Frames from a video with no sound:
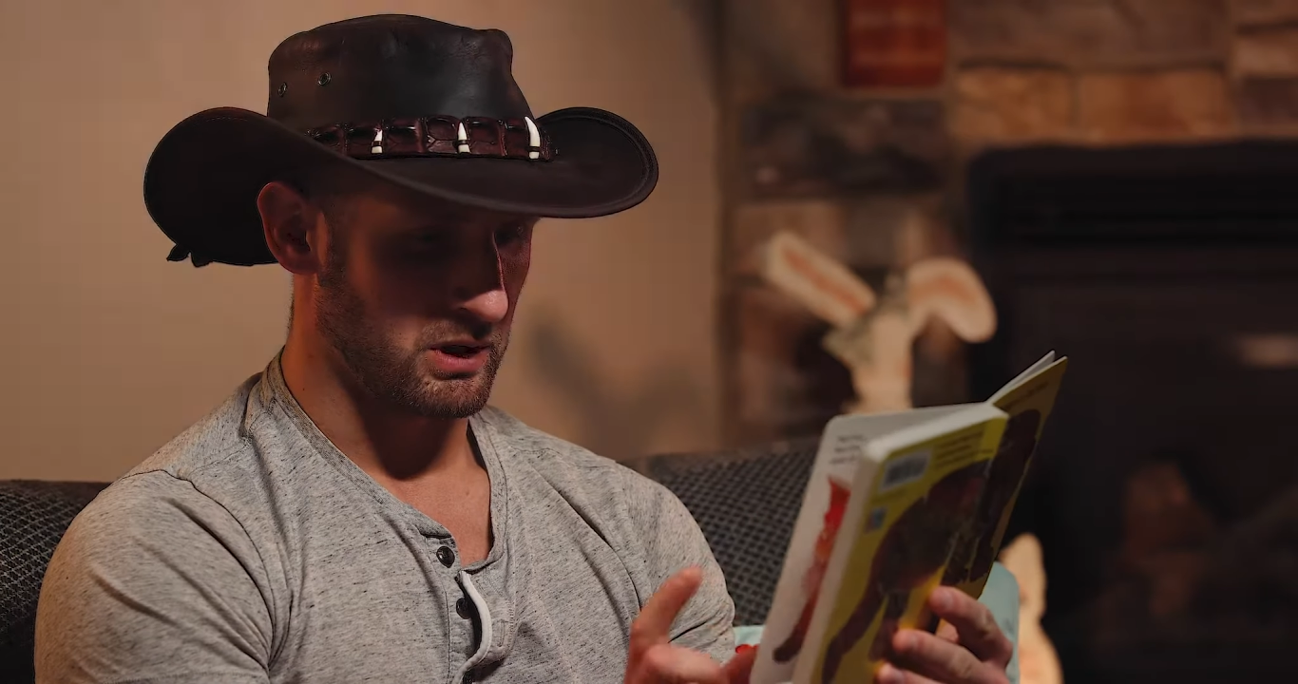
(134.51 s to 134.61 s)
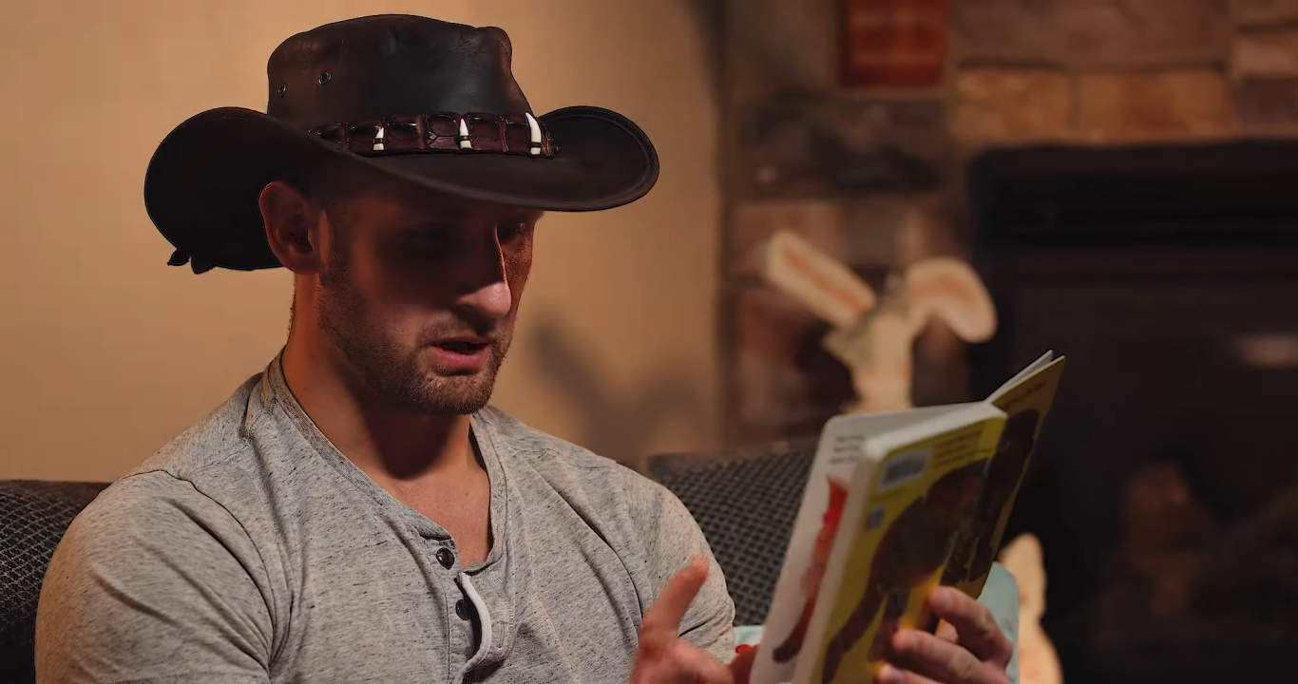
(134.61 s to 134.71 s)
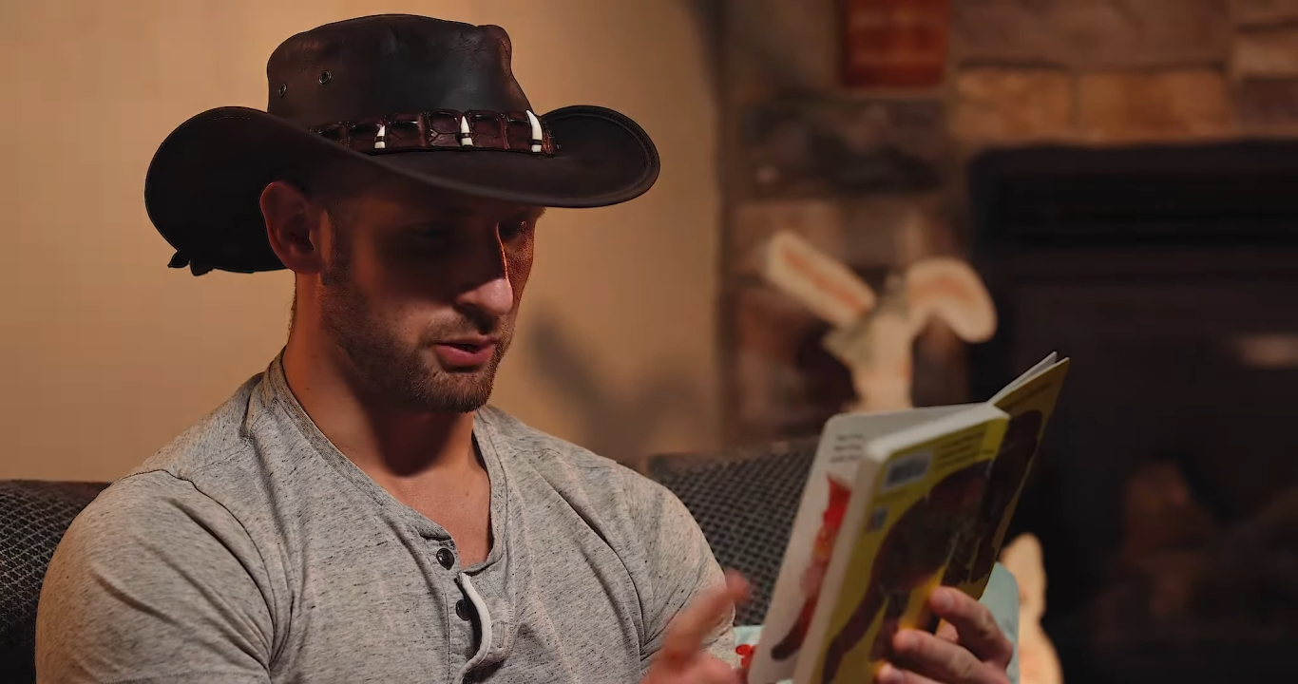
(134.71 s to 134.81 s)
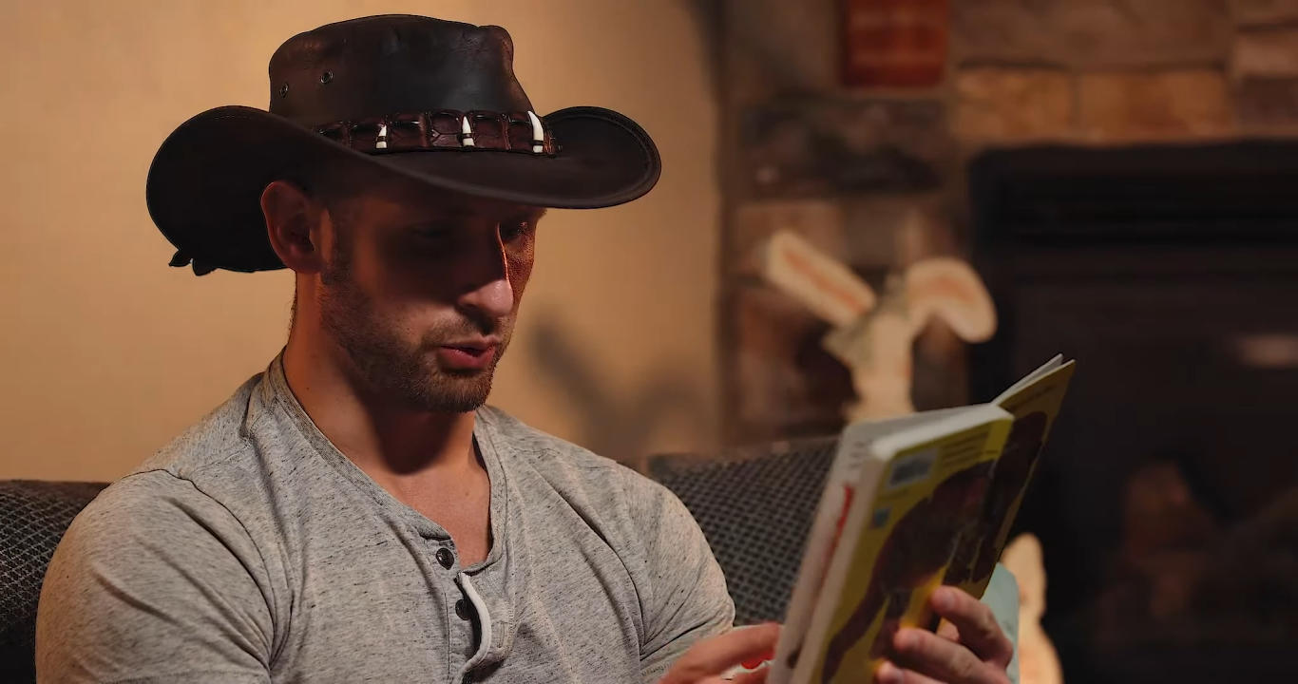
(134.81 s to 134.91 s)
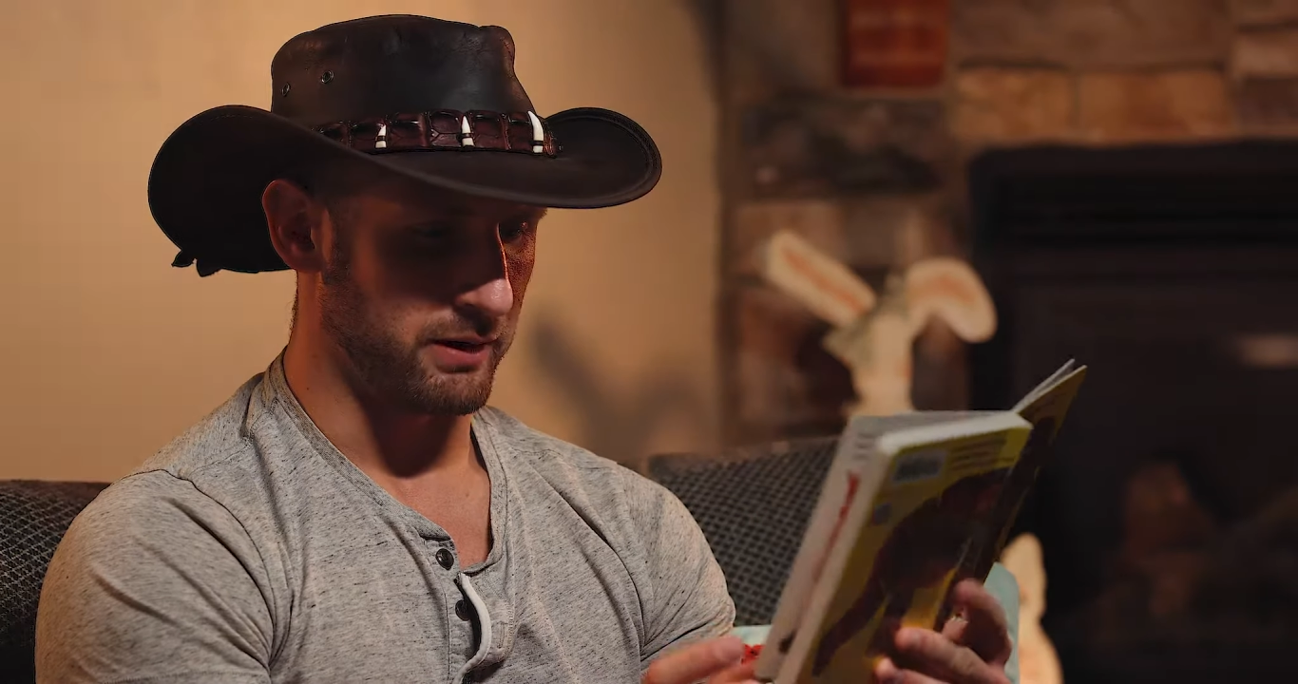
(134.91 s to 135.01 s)

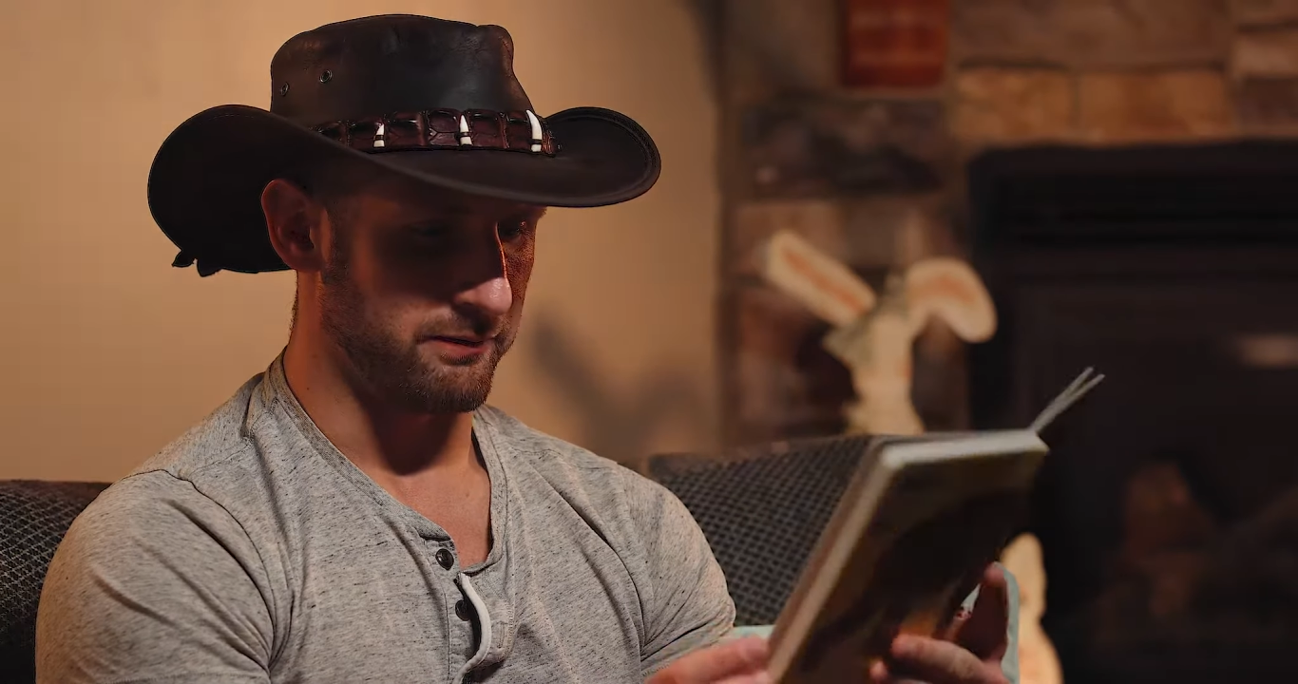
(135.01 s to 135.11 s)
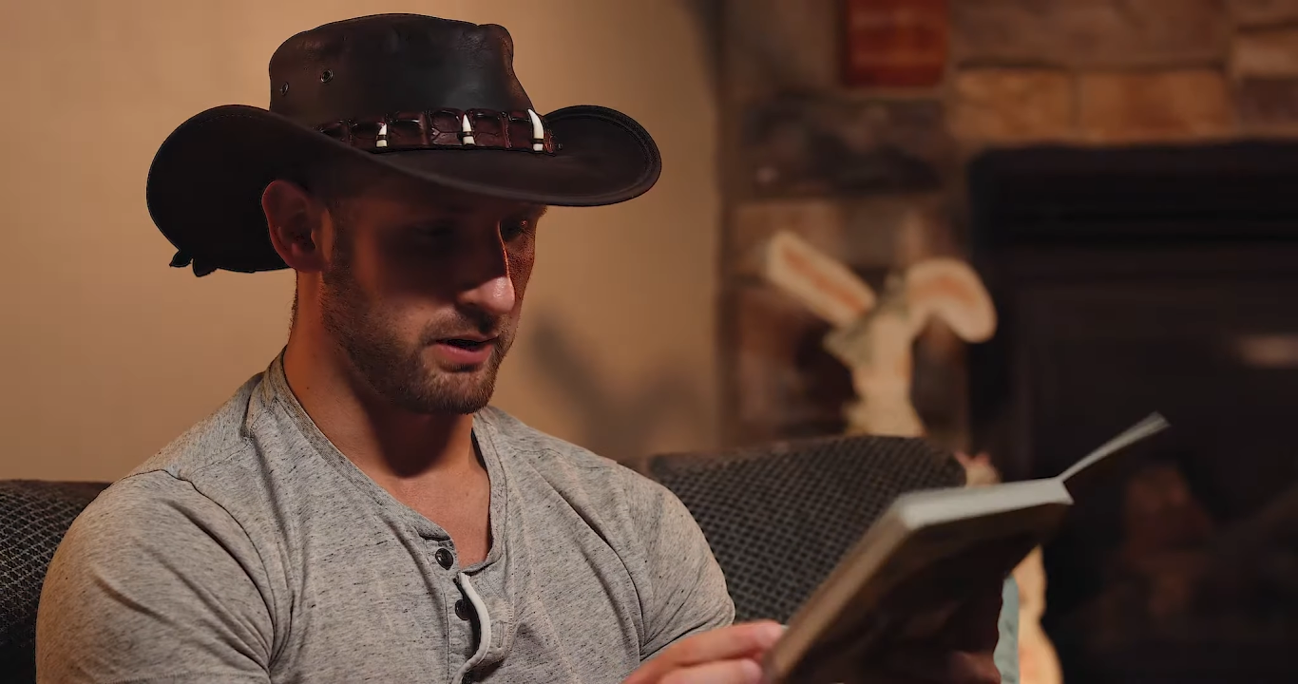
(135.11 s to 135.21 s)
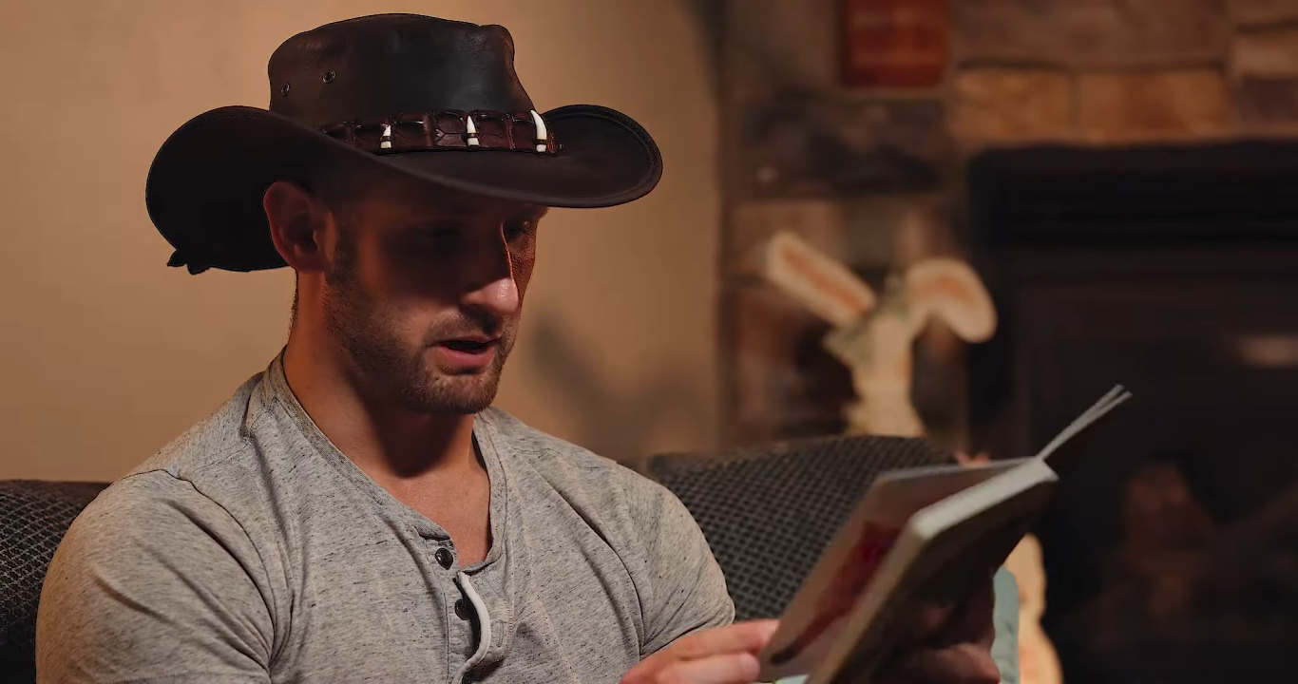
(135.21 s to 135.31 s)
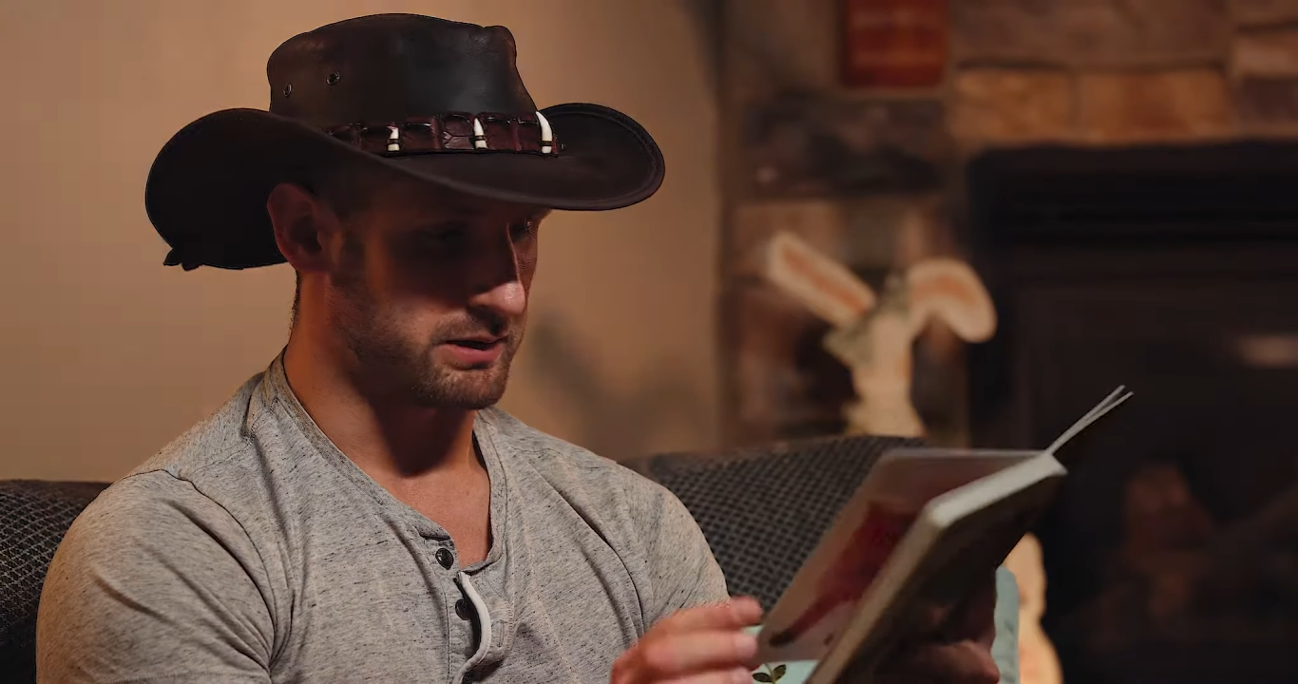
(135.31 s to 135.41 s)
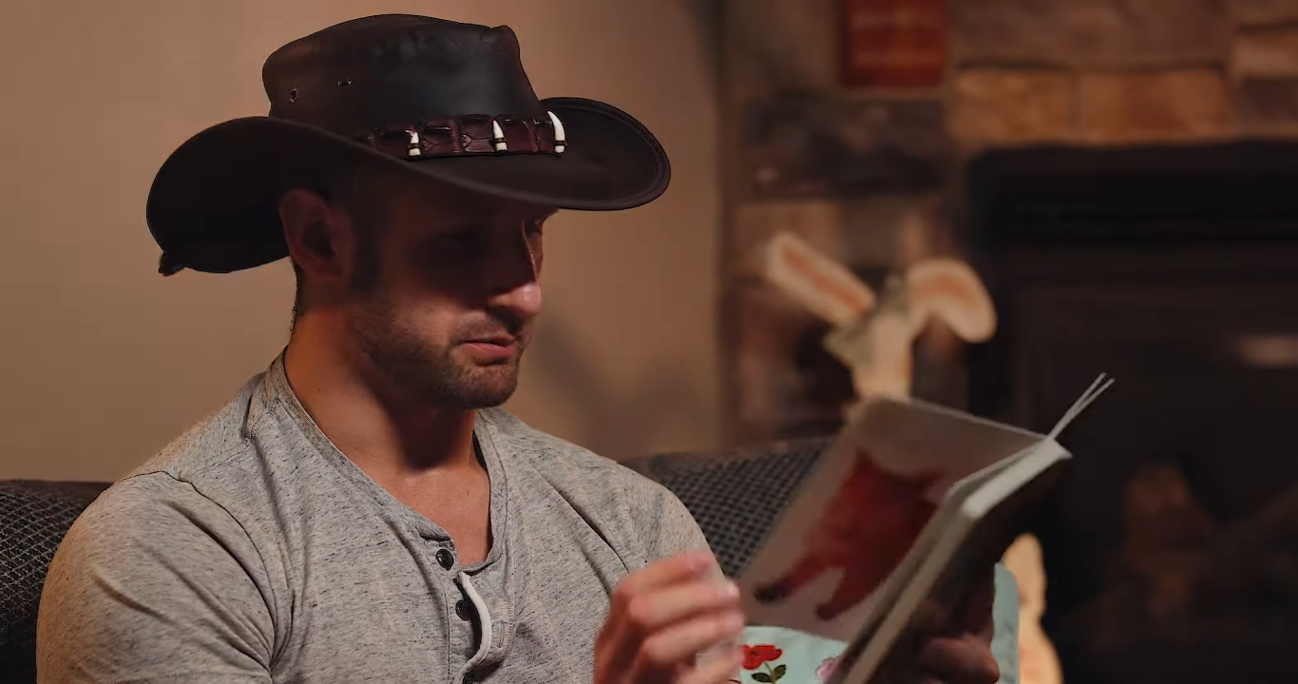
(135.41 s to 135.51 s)
and the red fox